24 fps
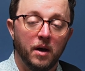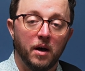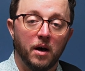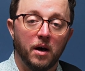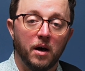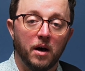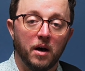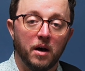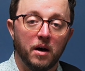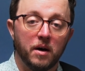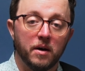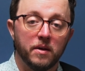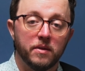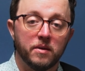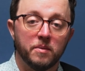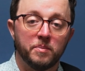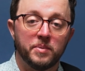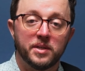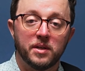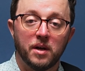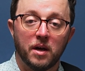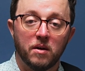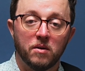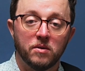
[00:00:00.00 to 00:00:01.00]
The
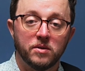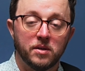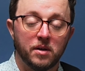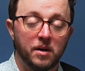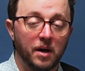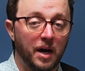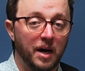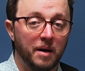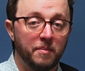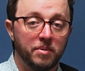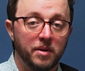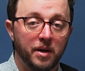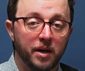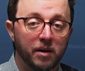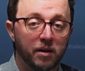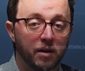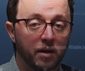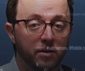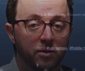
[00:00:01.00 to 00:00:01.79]
potatoes that I played, I